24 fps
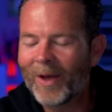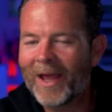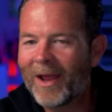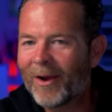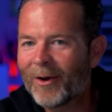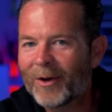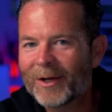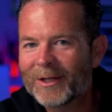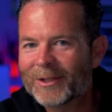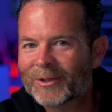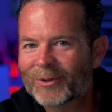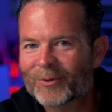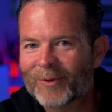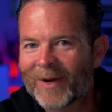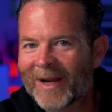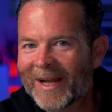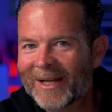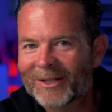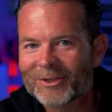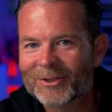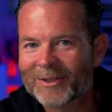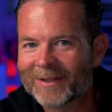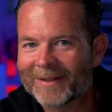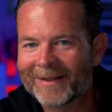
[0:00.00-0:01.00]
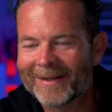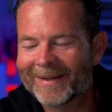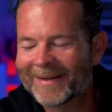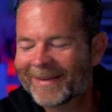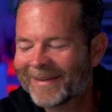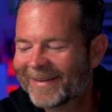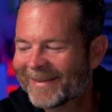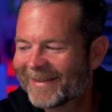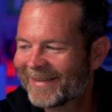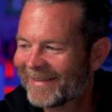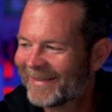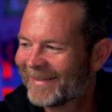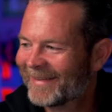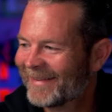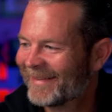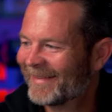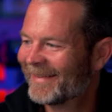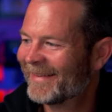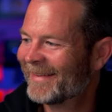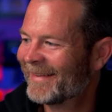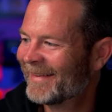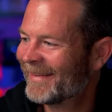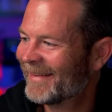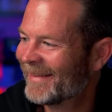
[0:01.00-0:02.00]
hairy tarantula.
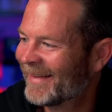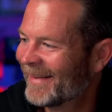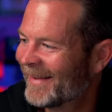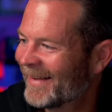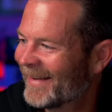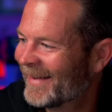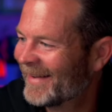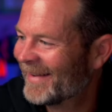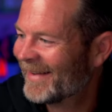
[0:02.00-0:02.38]
Facing